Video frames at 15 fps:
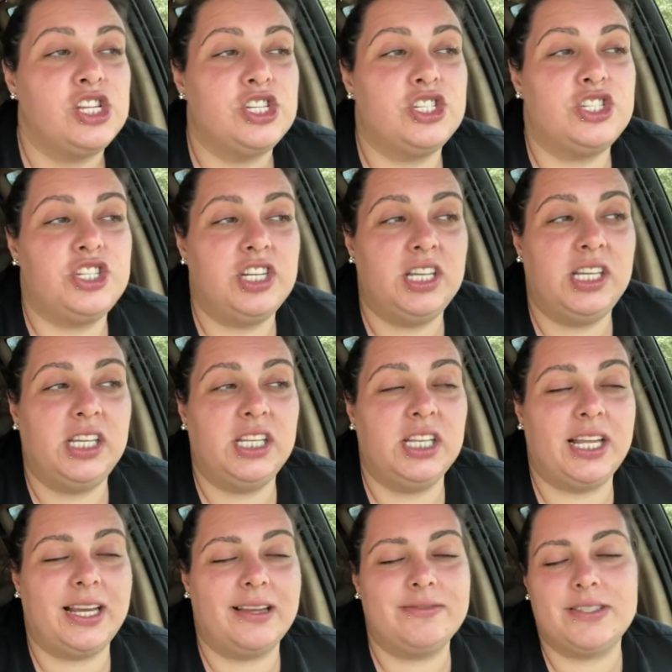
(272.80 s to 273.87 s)
She,
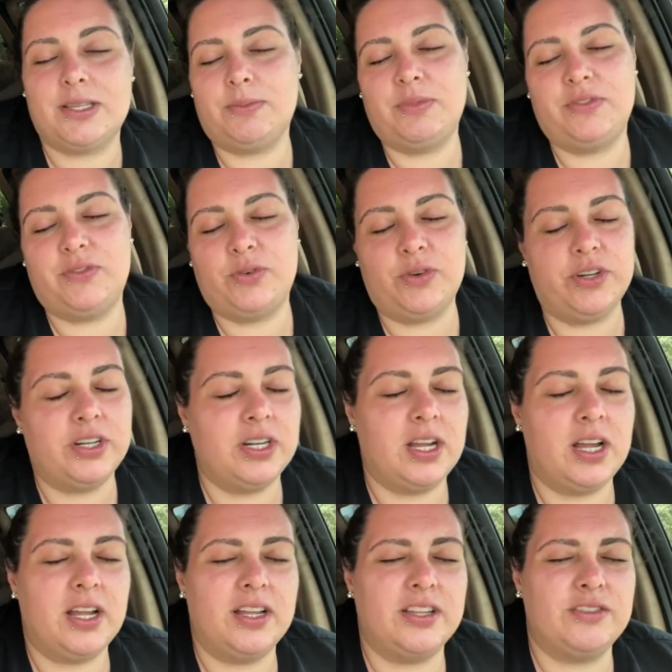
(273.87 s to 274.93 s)
like I've said before,
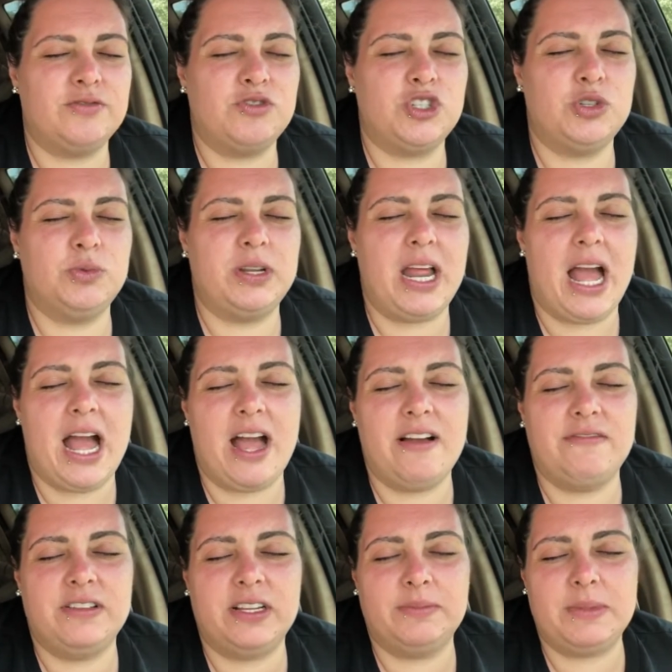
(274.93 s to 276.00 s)
she would
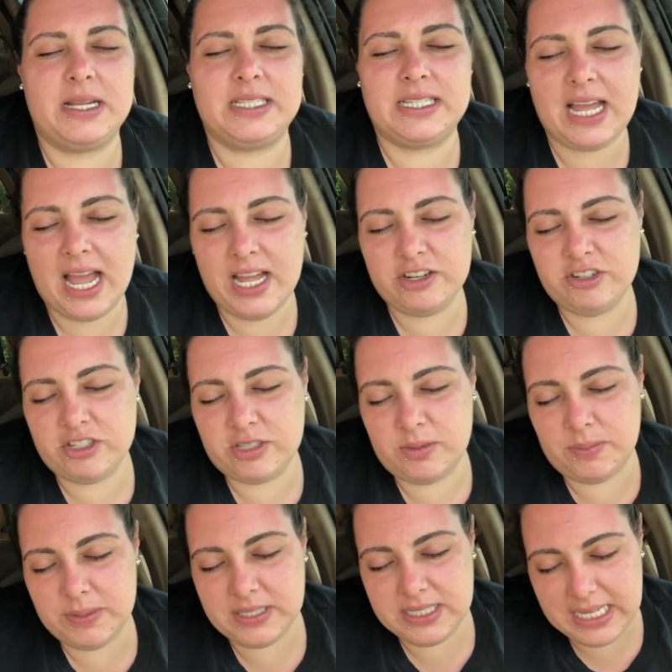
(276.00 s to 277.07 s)
have like my dad dressed
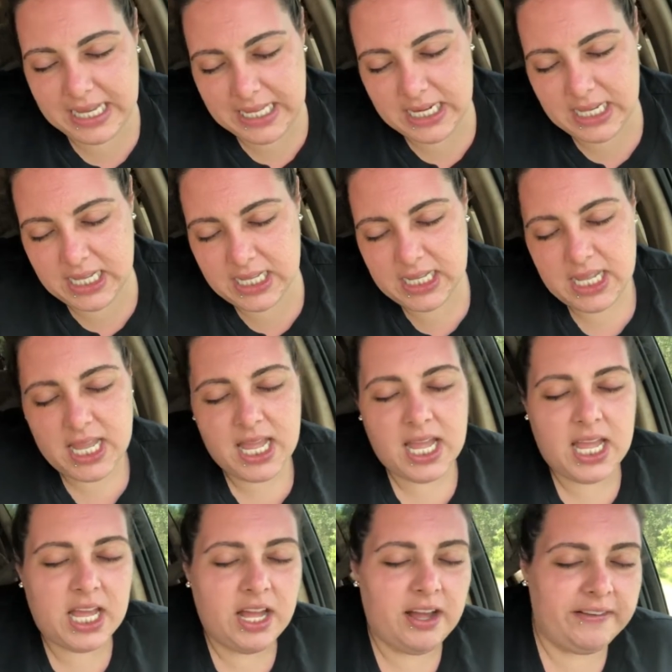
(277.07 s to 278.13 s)
up as Santa
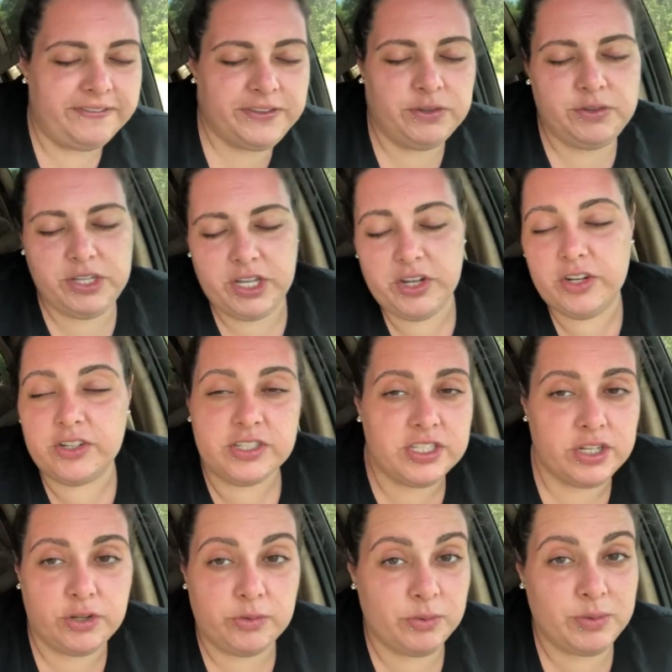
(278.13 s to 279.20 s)
a few years. You
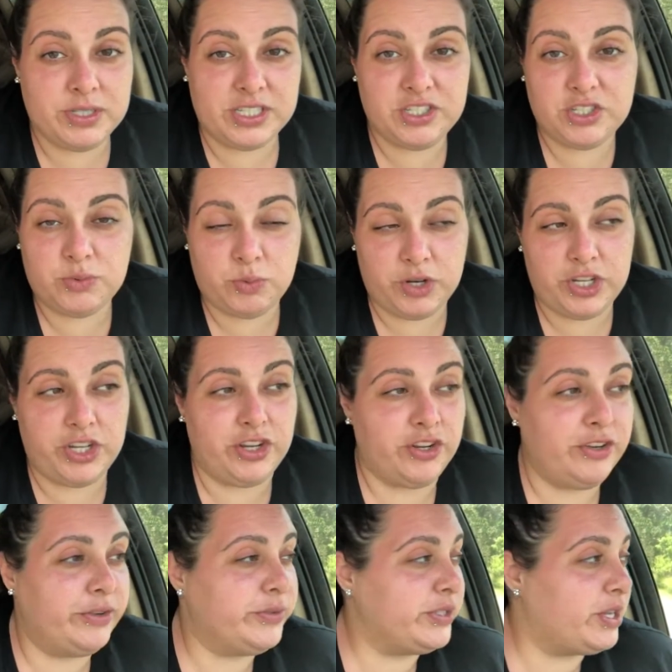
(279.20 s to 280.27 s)
know, it wasn't just 1
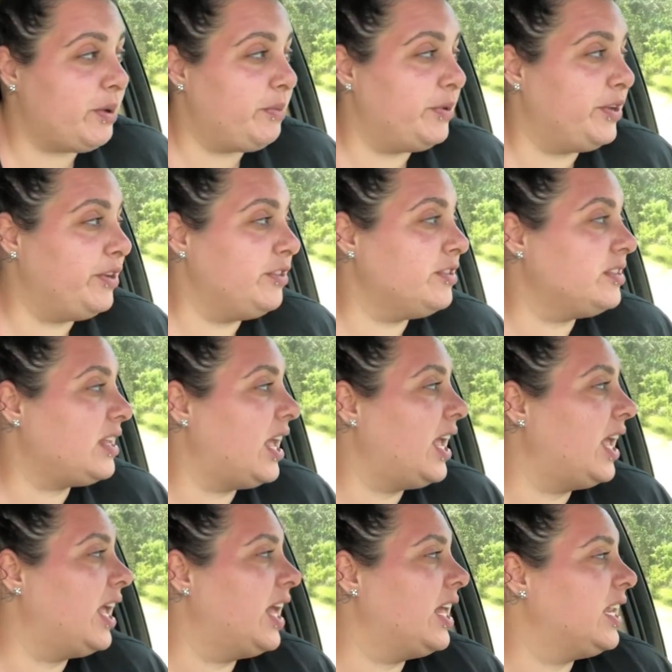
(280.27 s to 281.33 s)
year; it was a couple years.
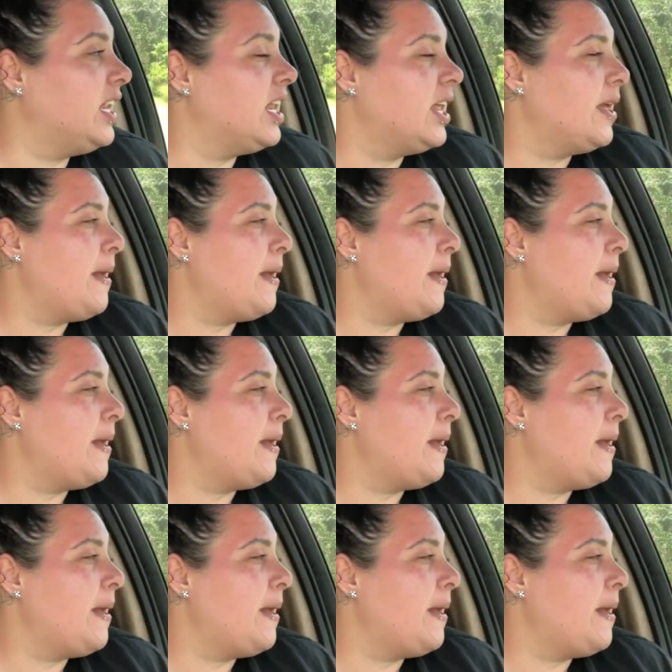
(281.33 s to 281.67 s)
And